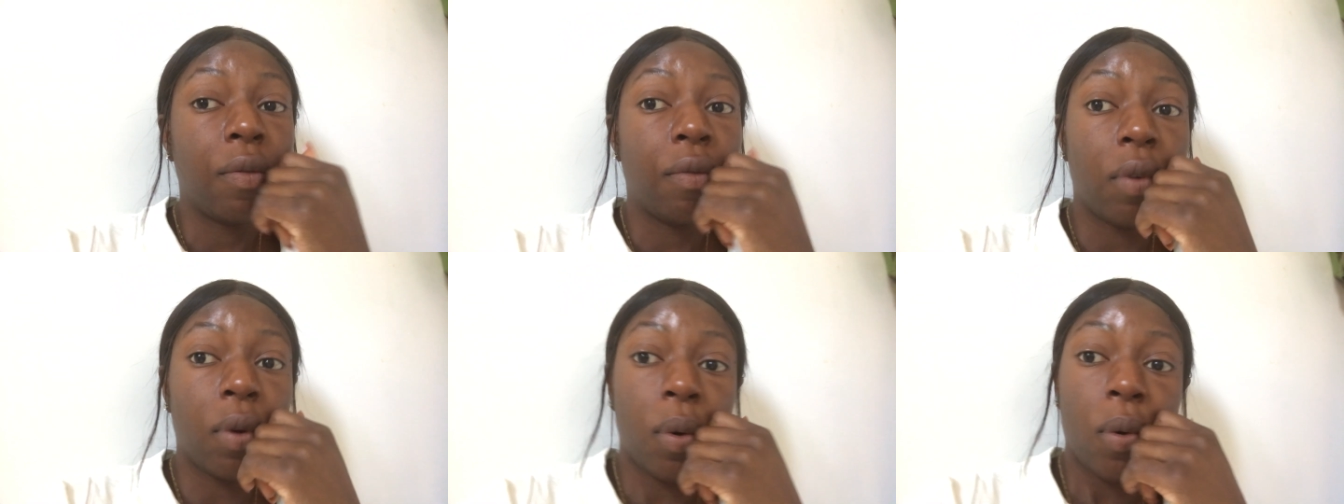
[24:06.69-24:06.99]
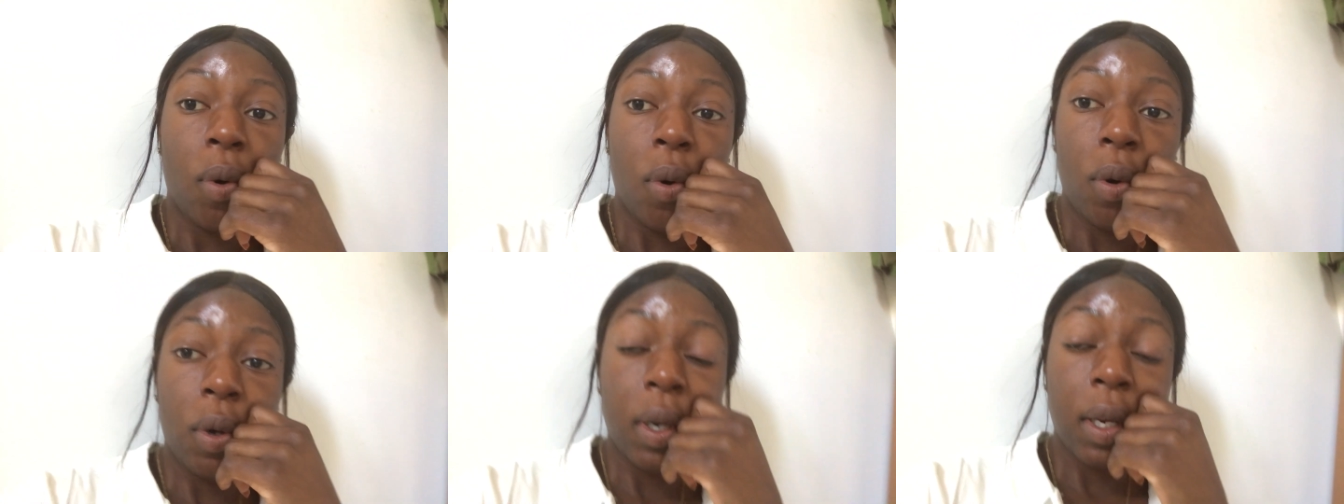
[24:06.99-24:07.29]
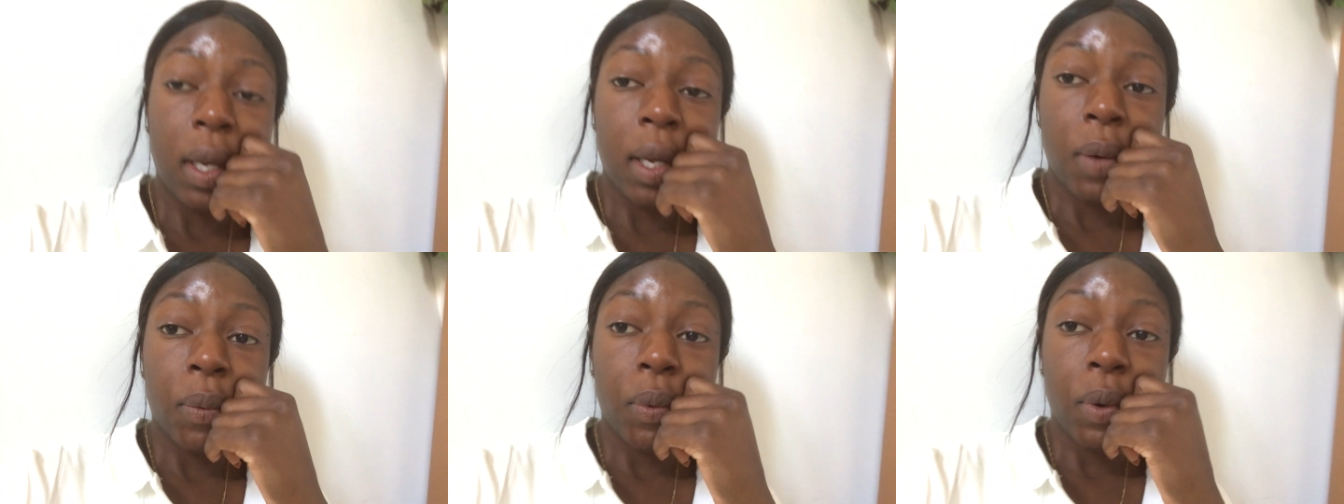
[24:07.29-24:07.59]

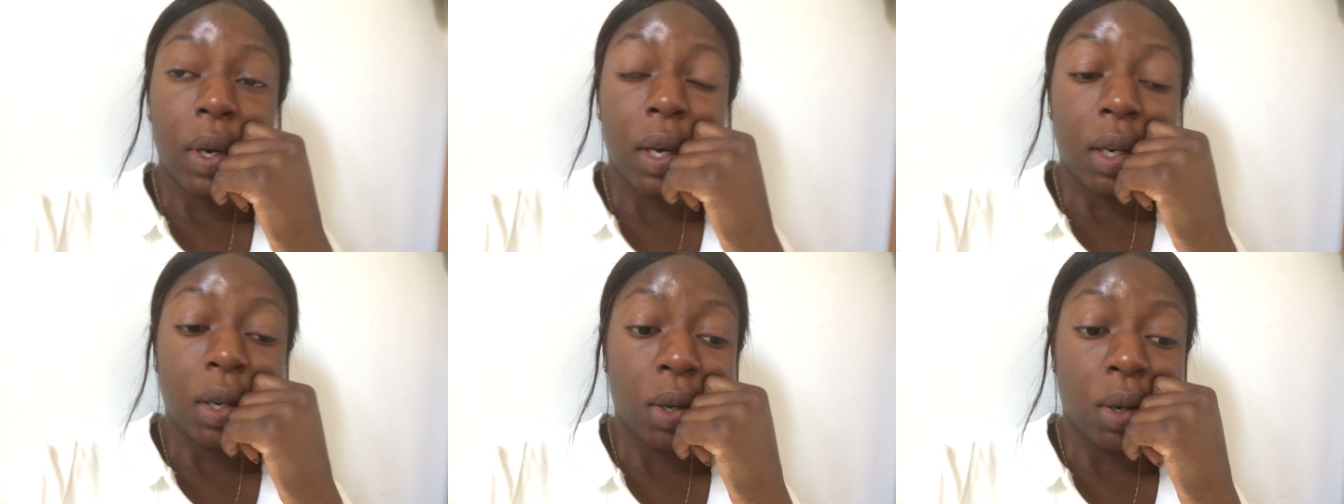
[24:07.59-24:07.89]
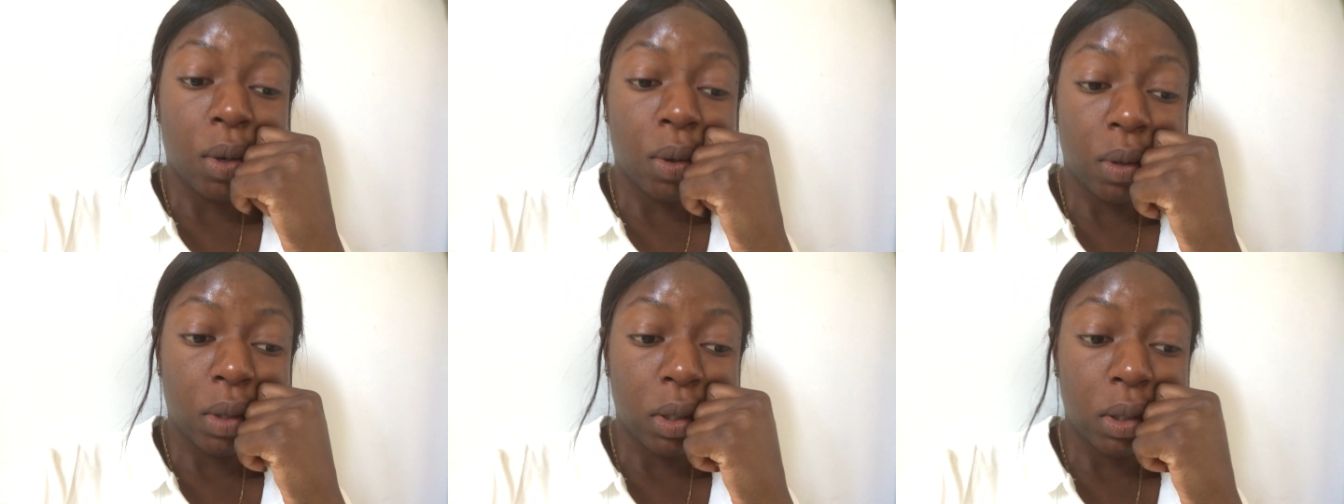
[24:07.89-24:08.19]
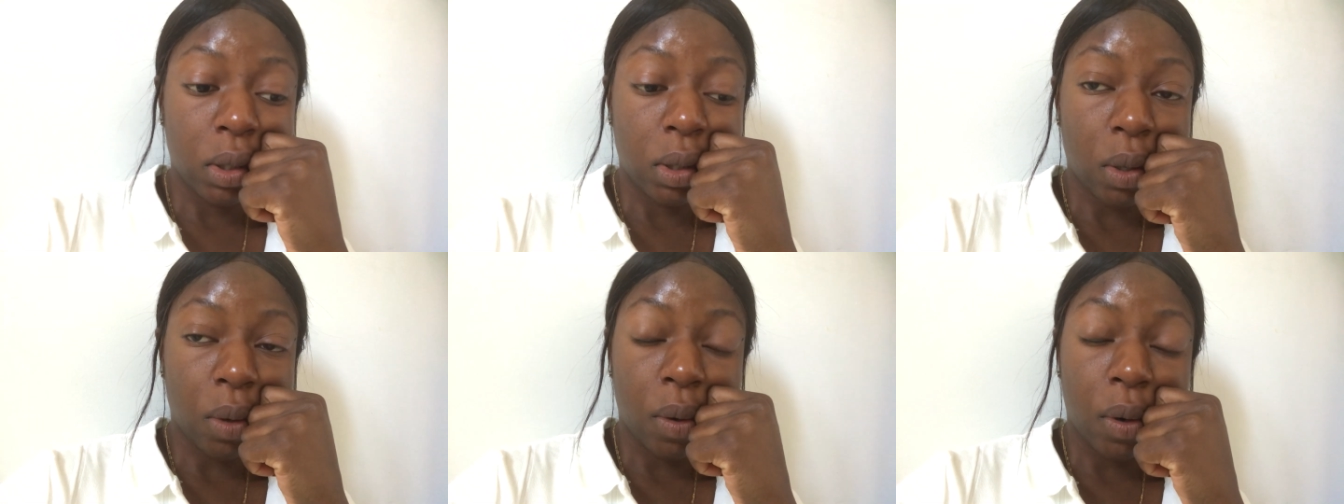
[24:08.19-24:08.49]
recording, we're gonna go to
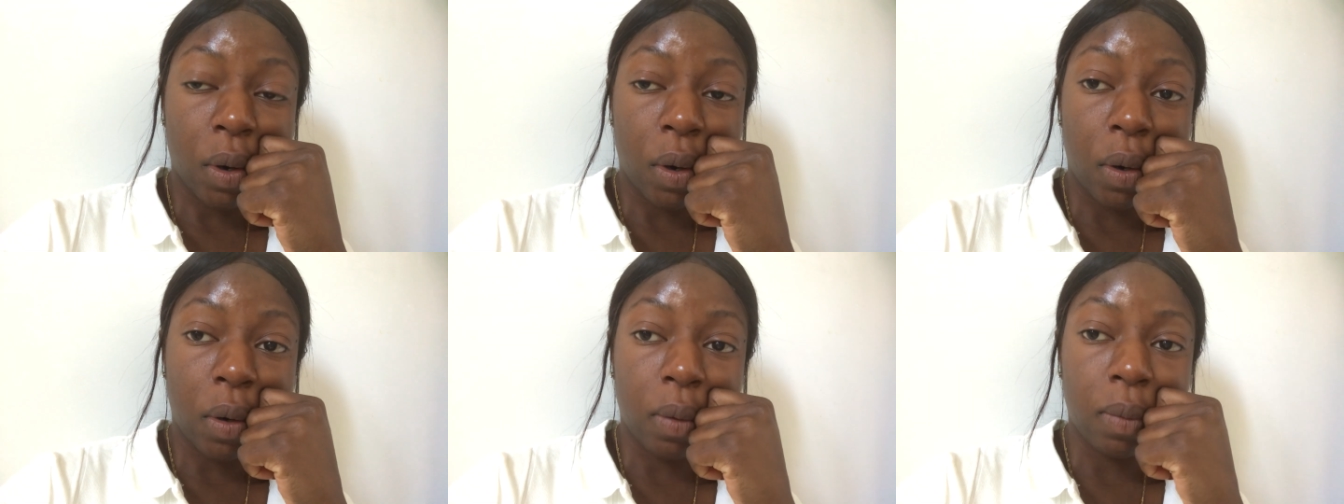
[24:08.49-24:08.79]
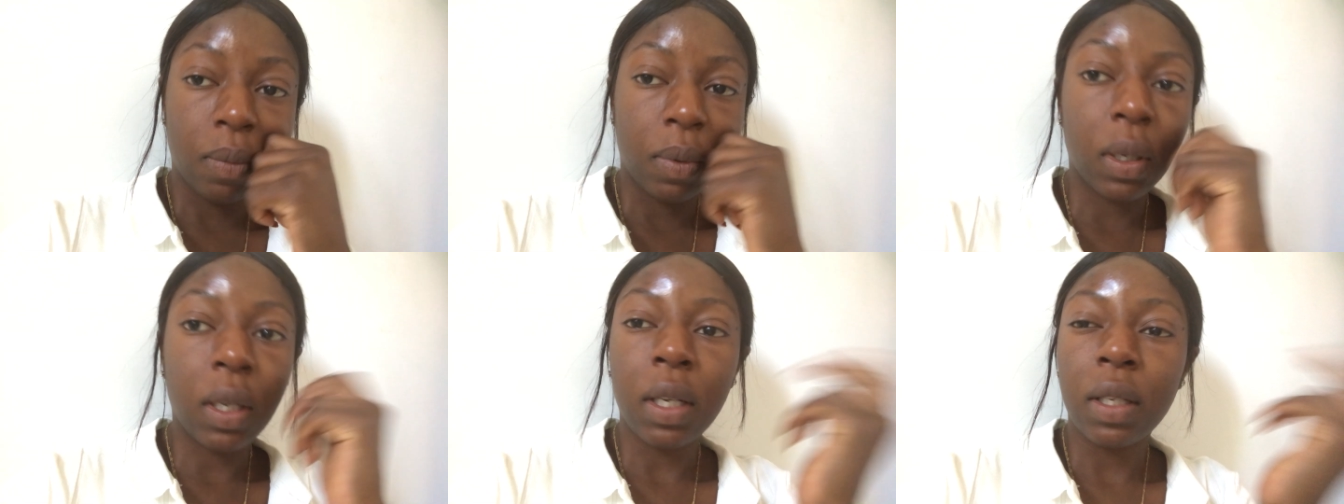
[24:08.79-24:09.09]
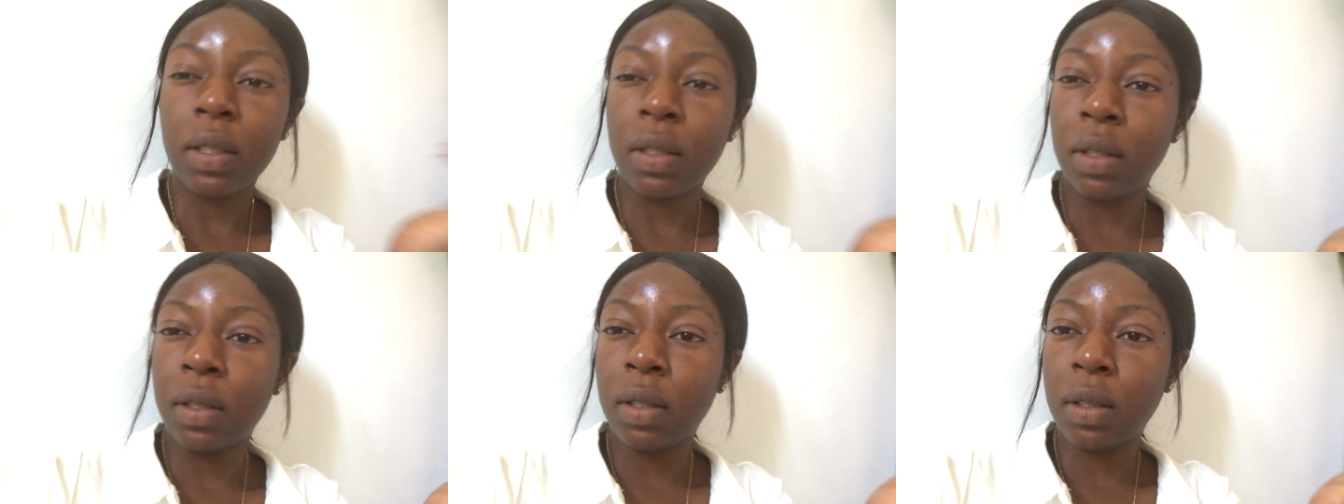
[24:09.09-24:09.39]
Soho
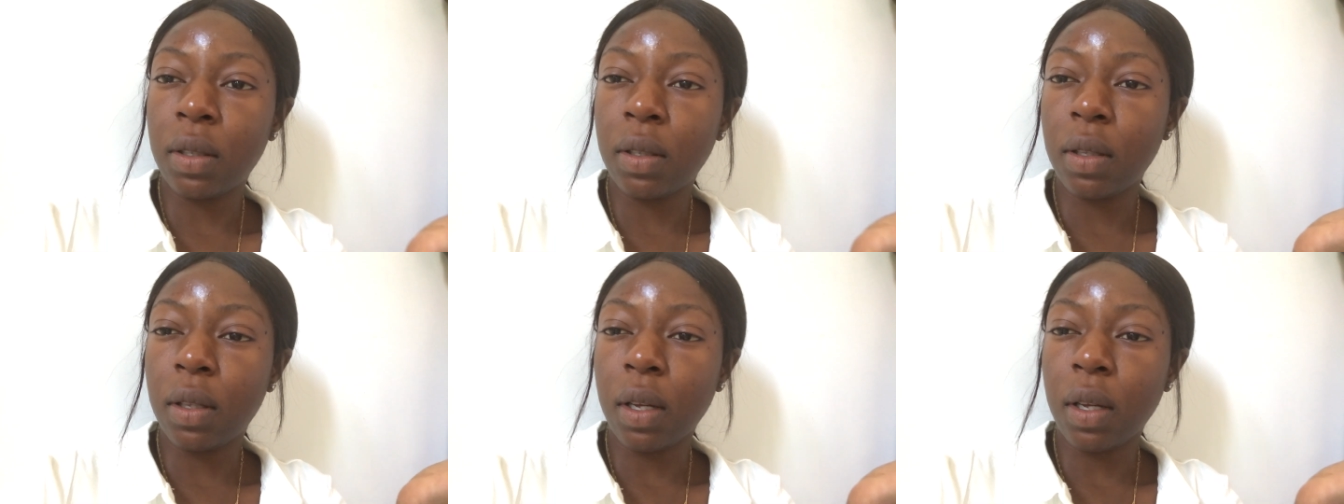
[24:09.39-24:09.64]
because